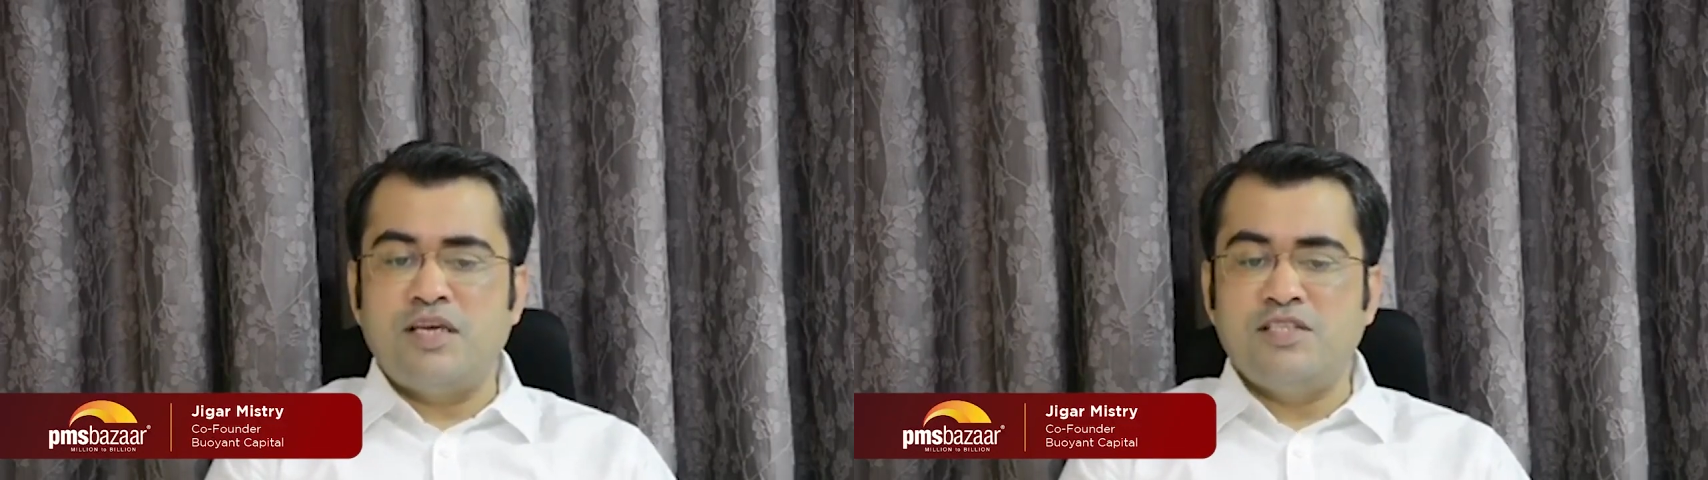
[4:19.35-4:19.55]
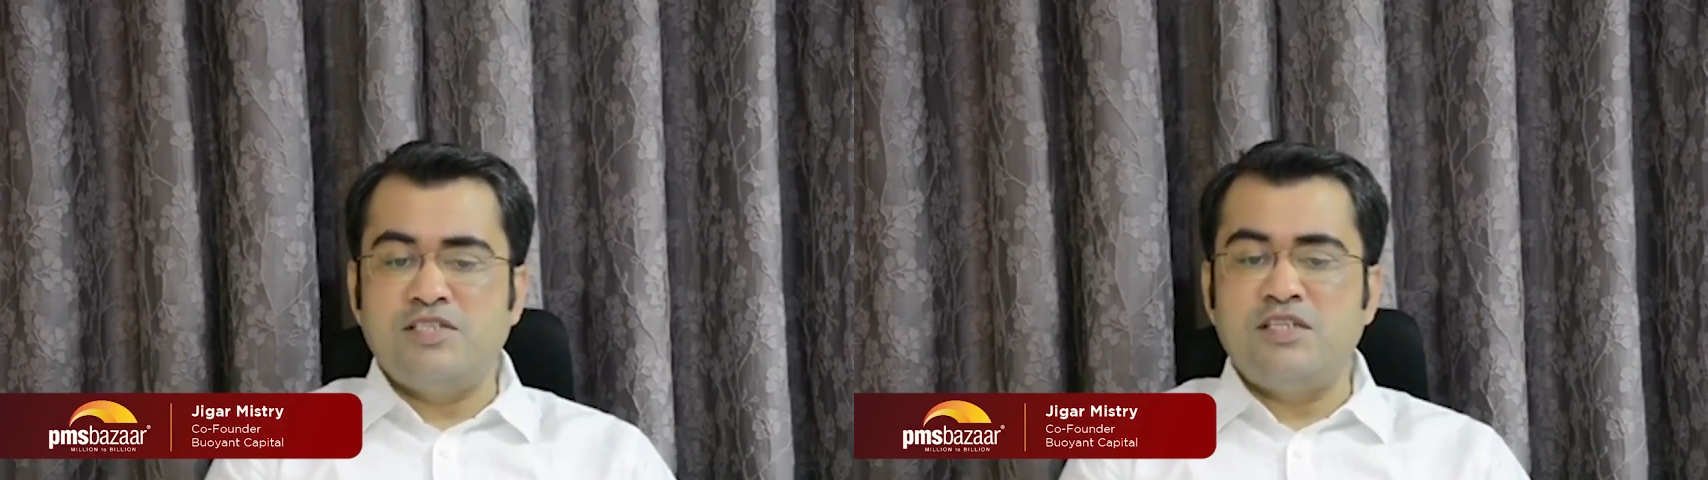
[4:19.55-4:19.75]

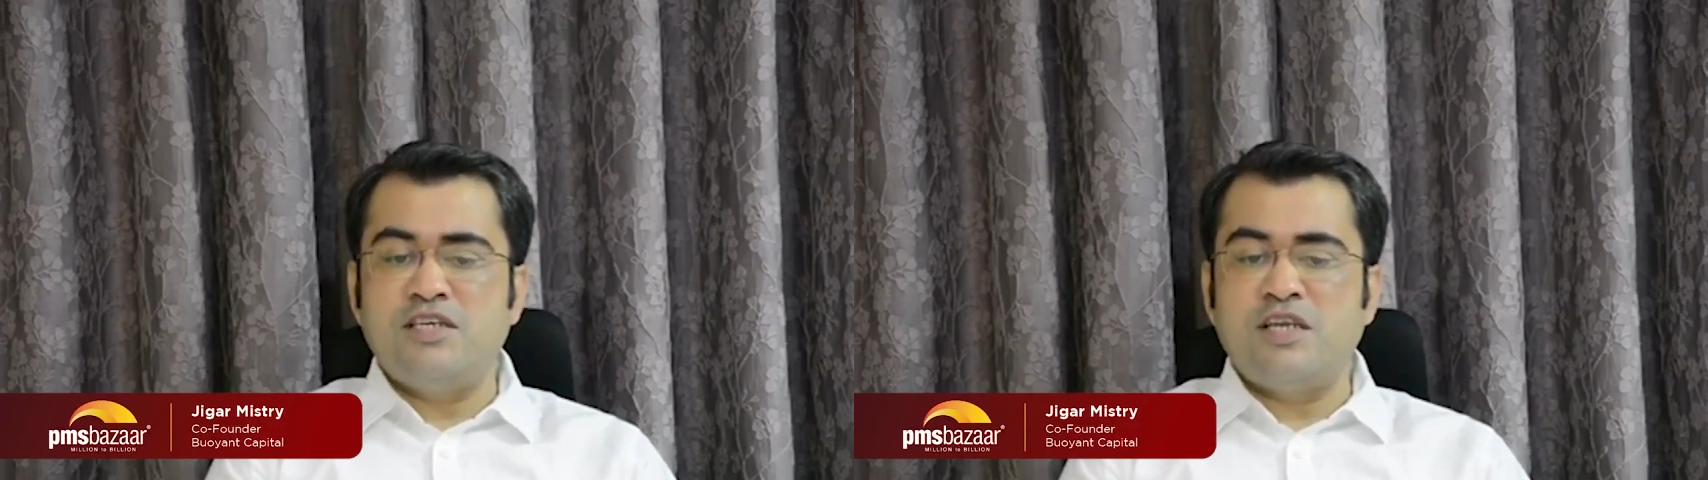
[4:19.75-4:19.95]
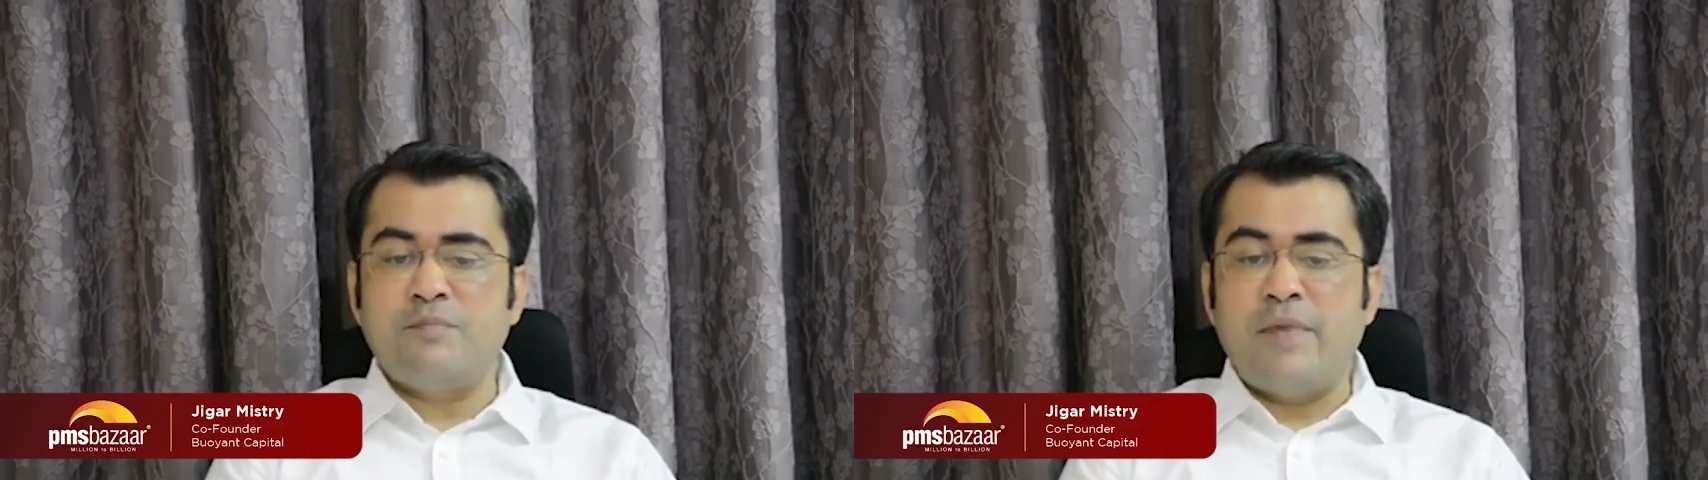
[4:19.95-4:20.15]

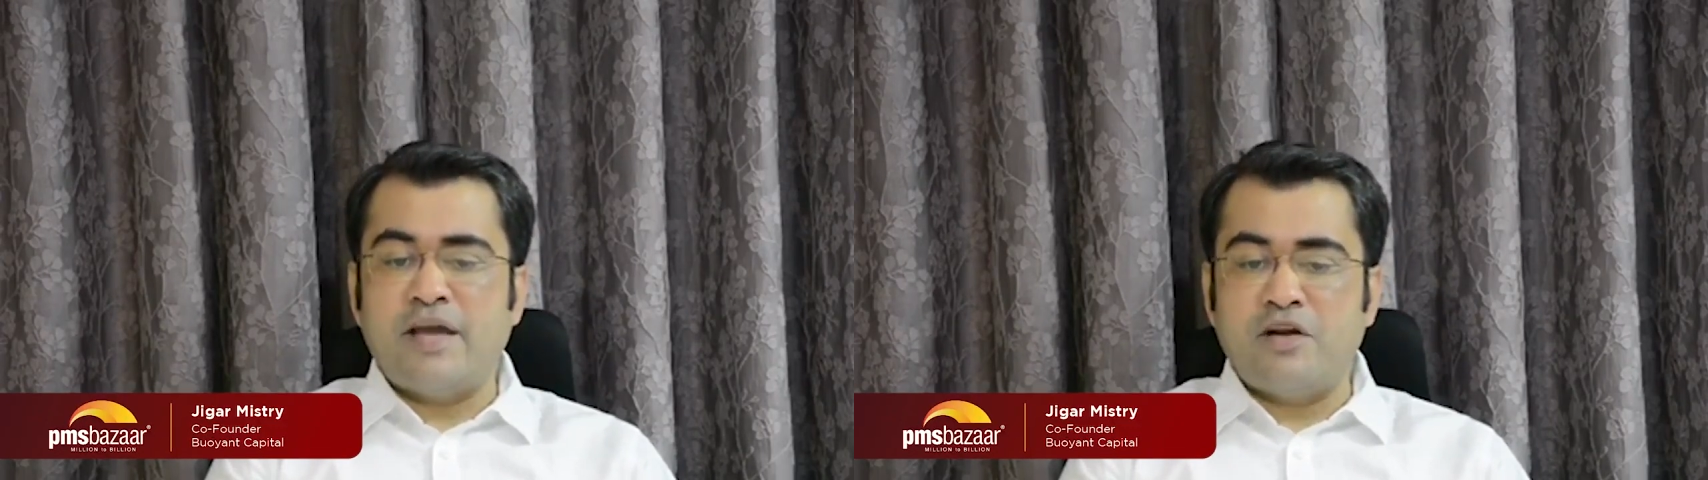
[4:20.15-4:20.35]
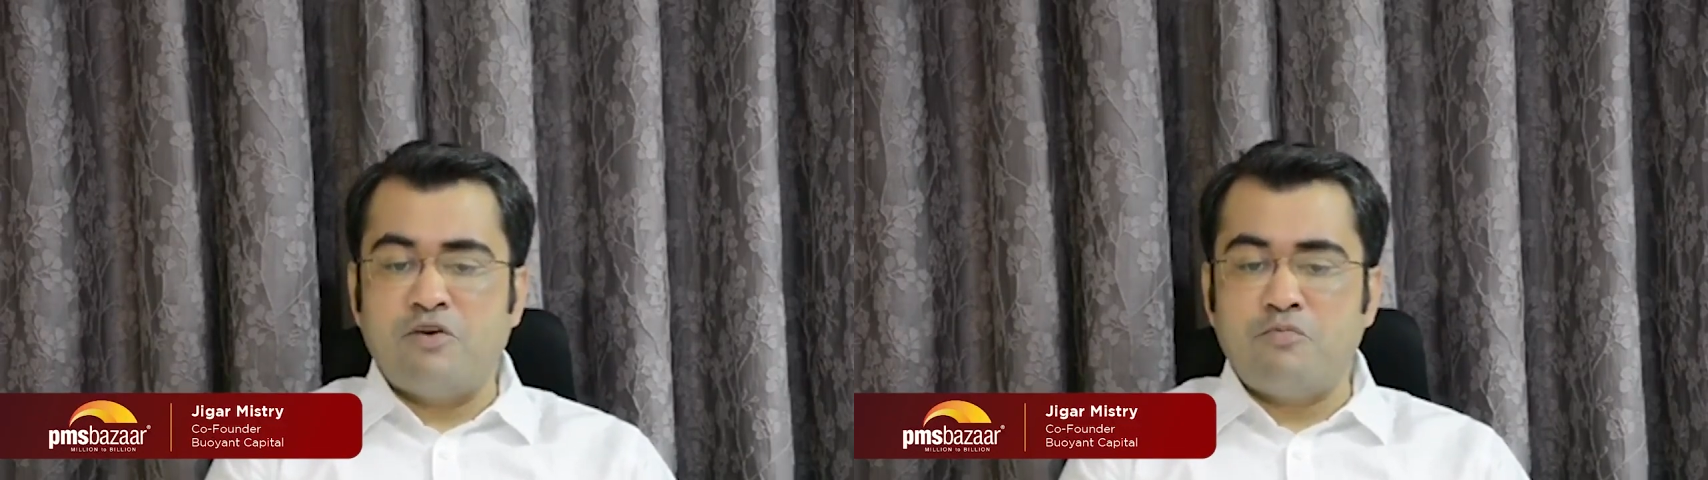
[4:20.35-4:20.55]
engineering
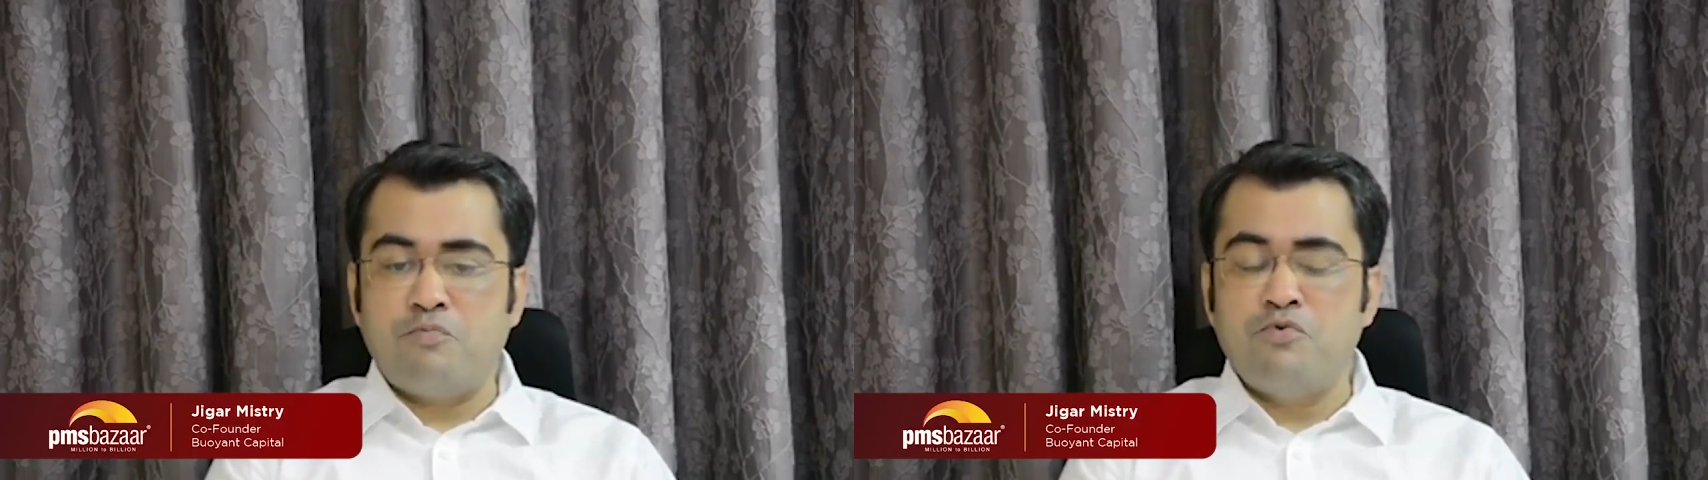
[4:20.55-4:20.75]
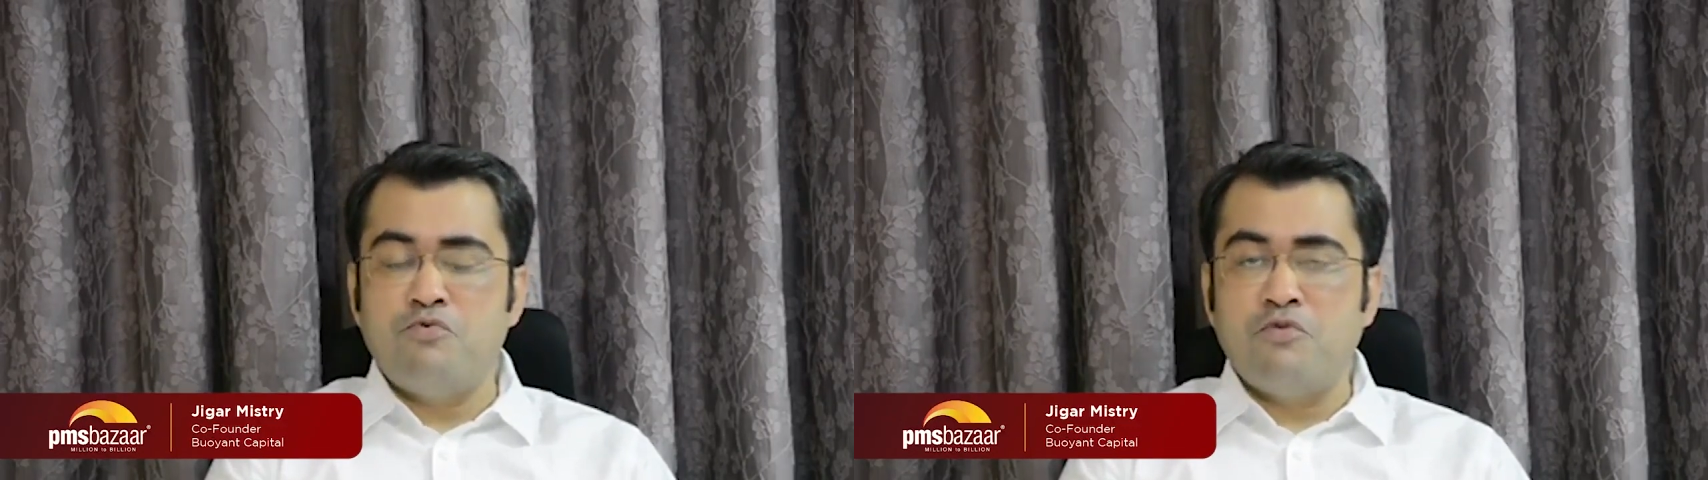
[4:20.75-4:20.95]
background
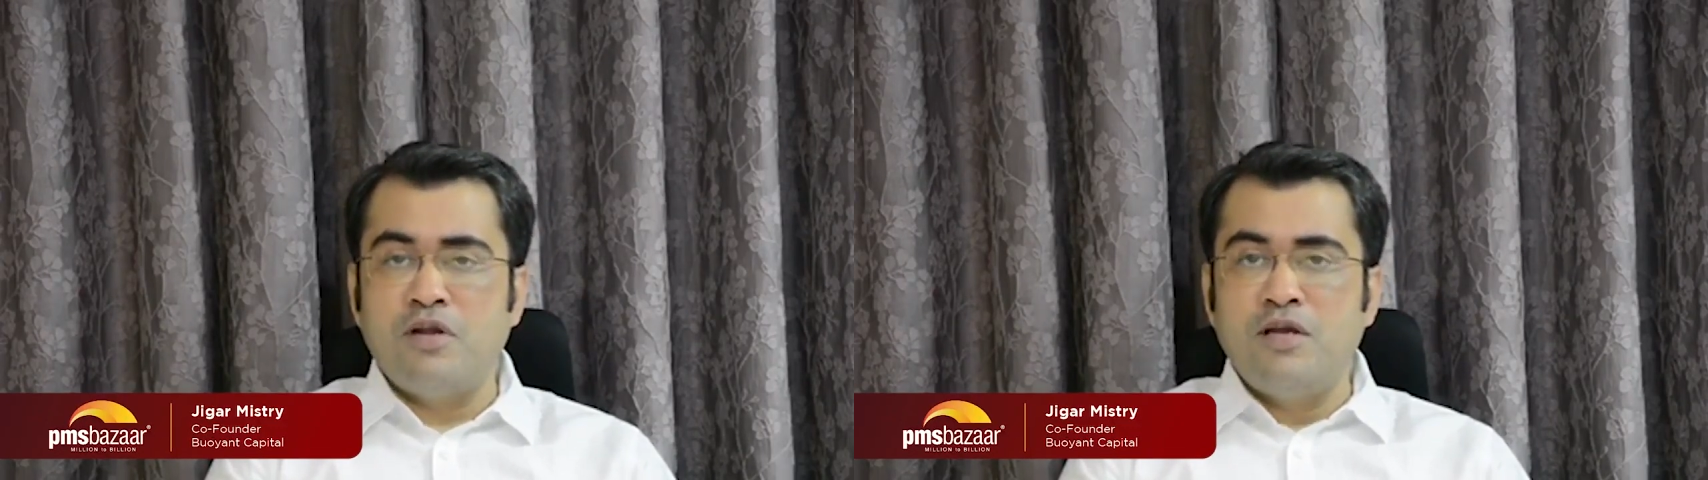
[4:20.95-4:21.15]
pool,